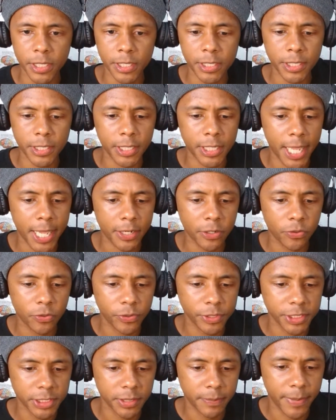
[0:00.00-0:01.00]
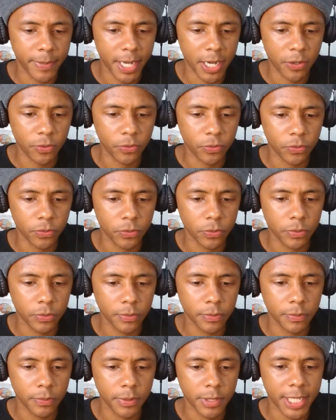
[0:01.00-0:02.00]
And then I had a question about
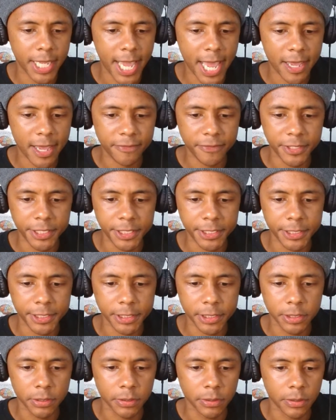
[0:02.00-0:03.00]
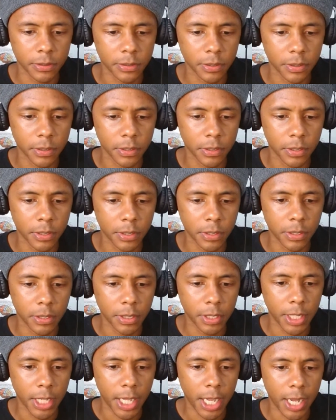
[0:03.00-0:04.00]
cavities.
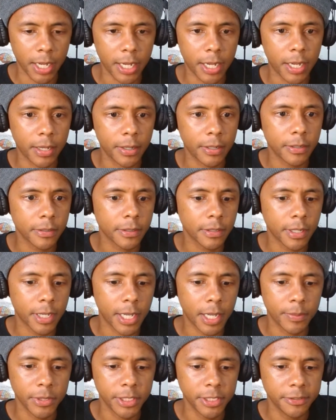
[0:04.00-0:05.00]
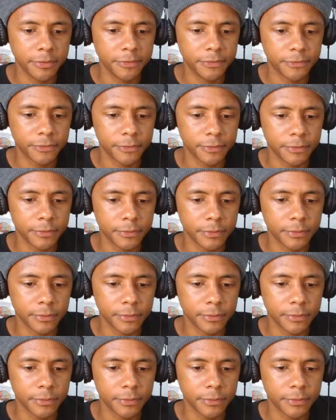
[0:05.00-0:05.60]
I believe